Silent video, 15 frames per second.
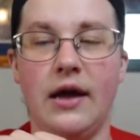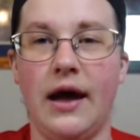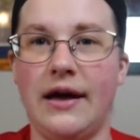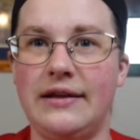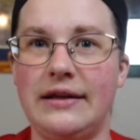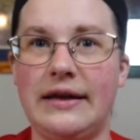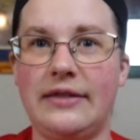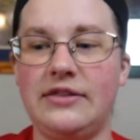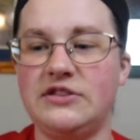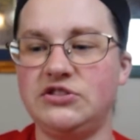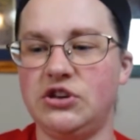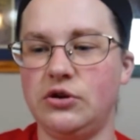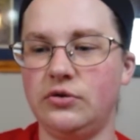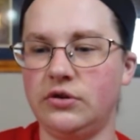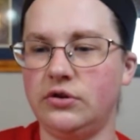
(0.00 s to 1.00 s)
I did get these
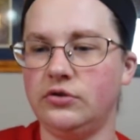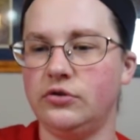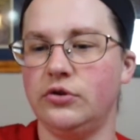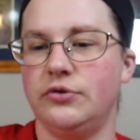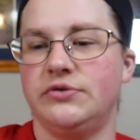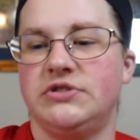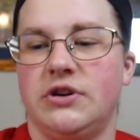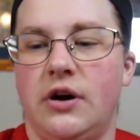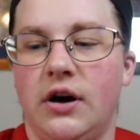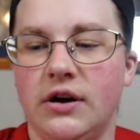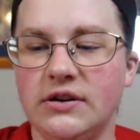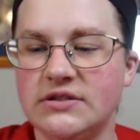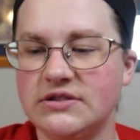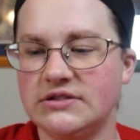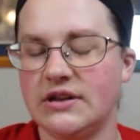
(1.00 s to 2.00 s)
cute little crew
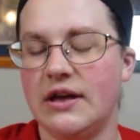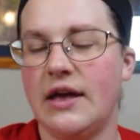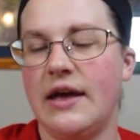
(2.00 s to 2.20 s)
socks.